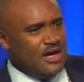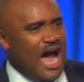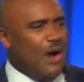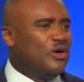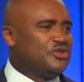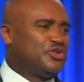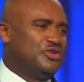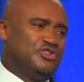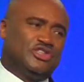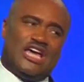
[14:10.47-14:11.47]
I want you to
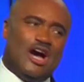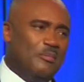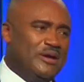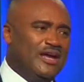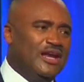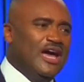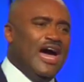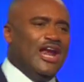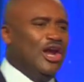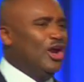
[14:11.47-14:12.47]
just help me
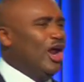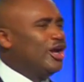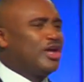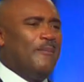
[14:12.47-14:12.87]
and